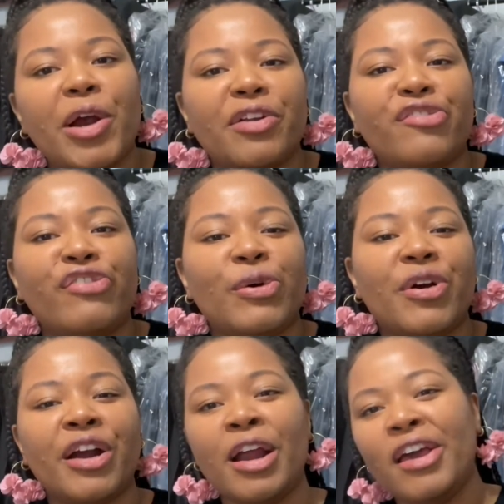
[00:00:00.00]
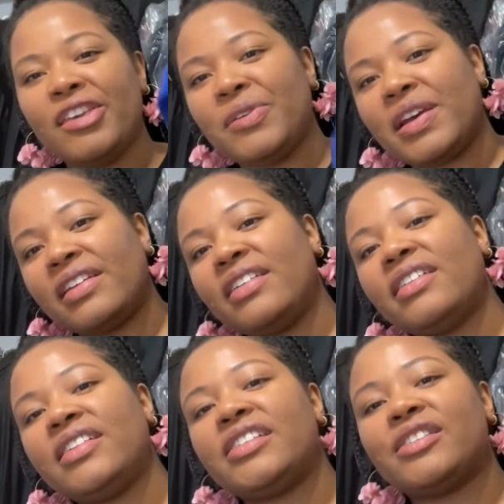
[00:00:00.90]
on the floor, you can
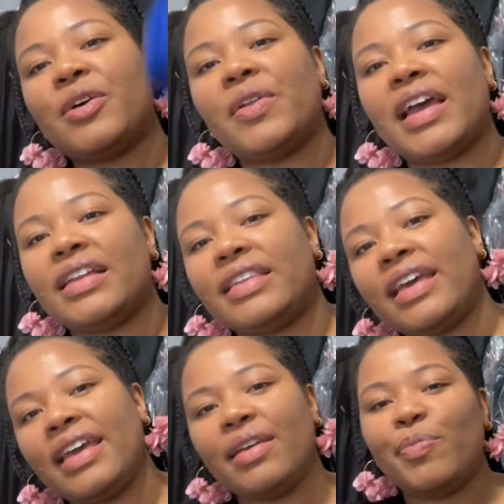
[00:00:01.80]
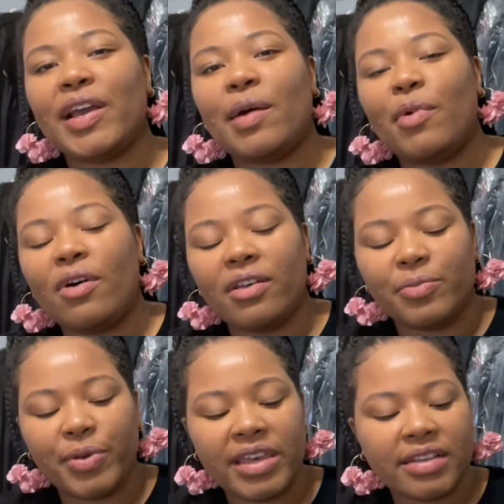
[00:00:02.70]
literally just go like that and pick up all the
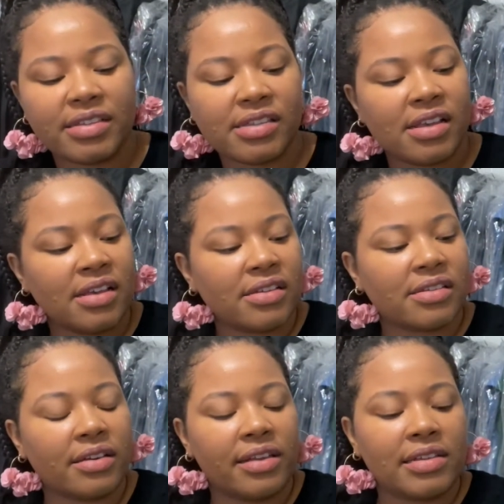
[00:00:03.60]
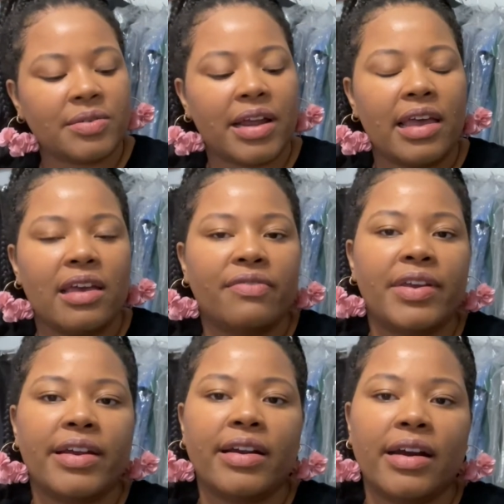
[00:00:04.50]
pins. So that's what I have
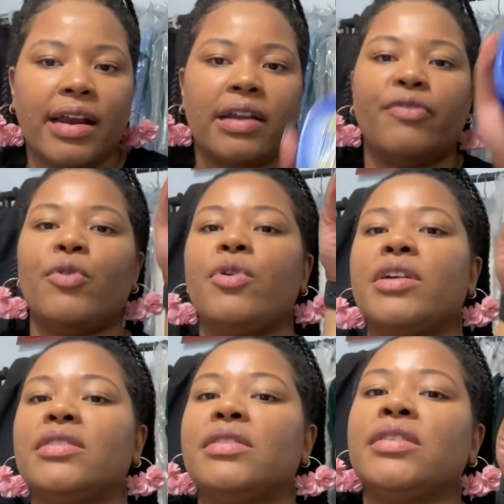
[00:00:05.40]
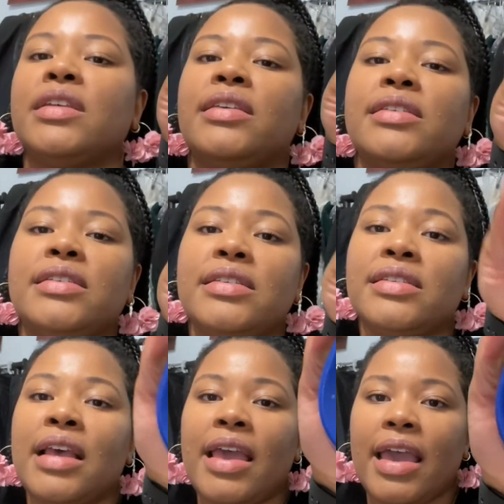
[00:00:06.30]
here. And of course, this
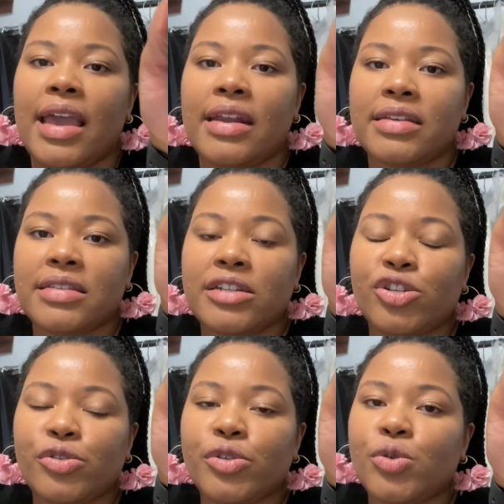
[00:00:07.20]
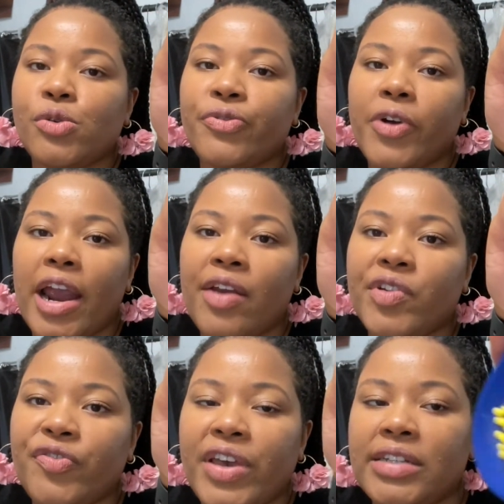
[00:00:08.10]
is an essential tool for
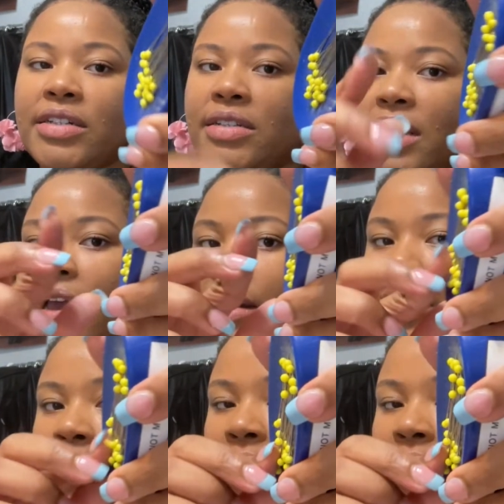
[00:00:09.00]
every fashion designer.